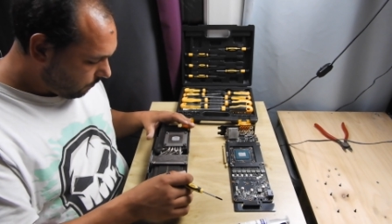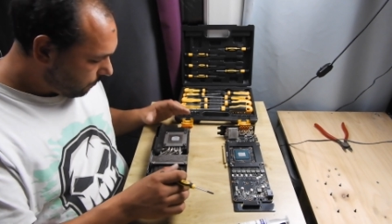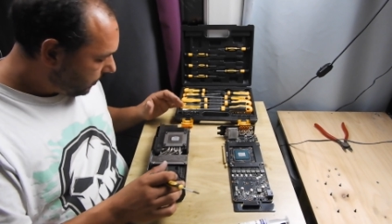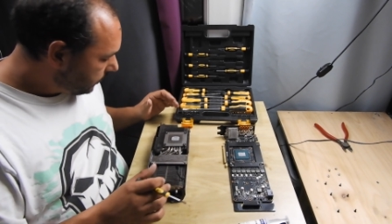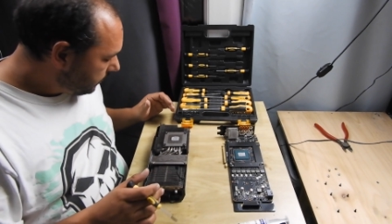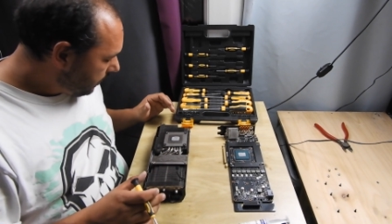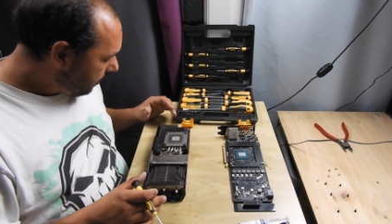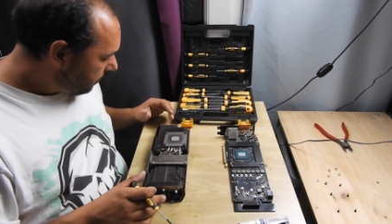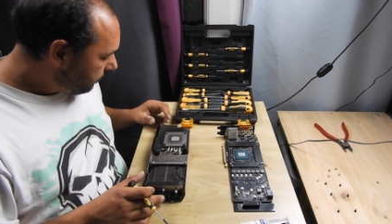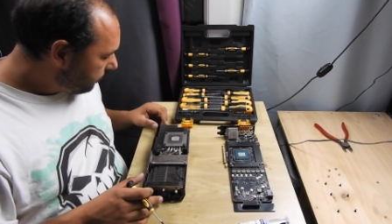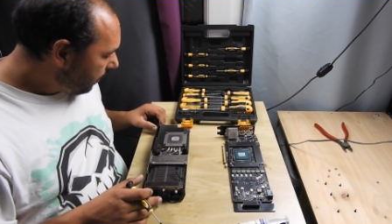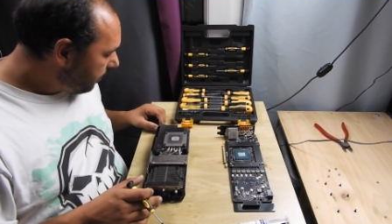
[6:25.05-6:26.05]
But yeah,
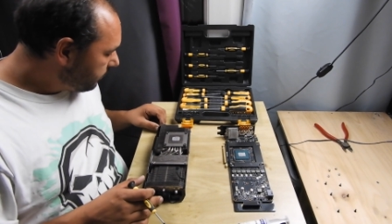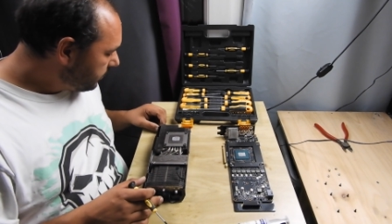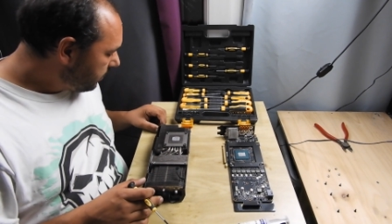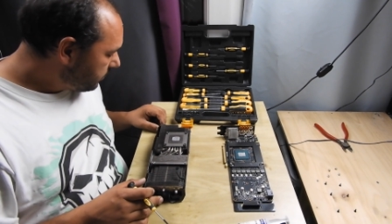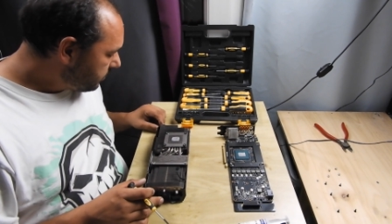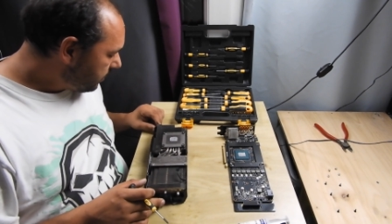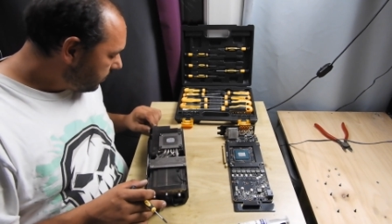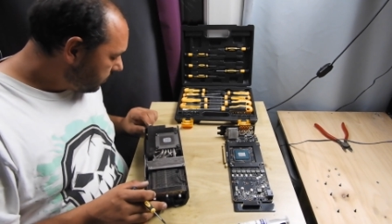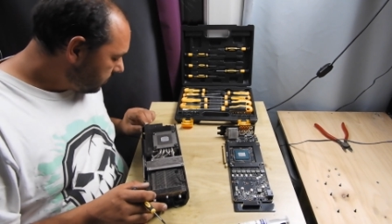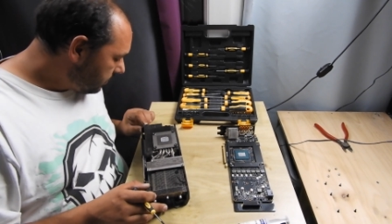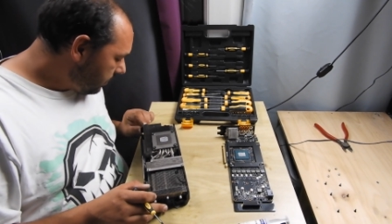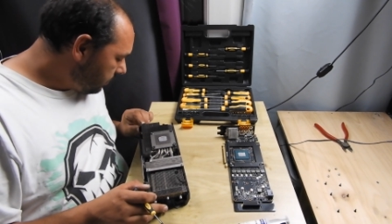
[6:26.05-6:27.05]
if you have the
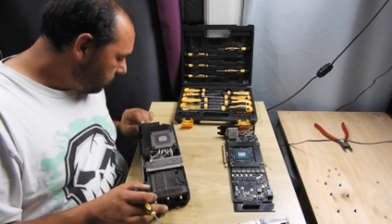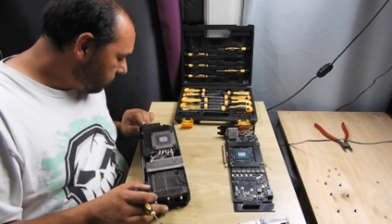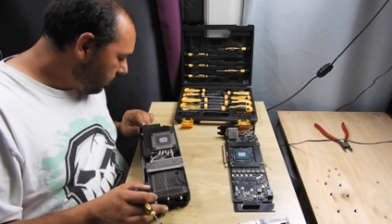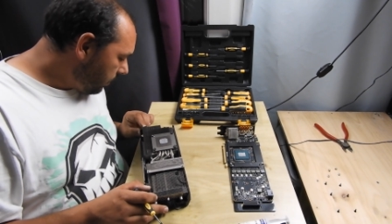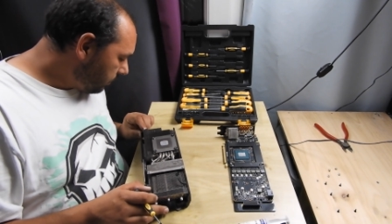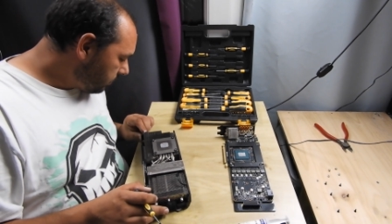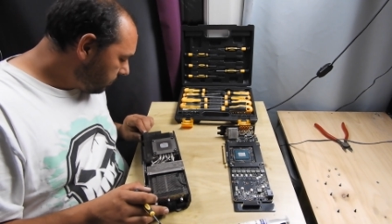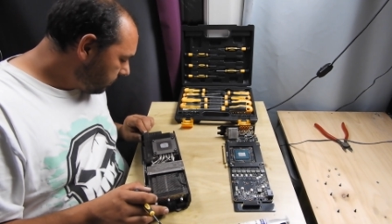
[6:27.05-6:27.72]
chance, then do that.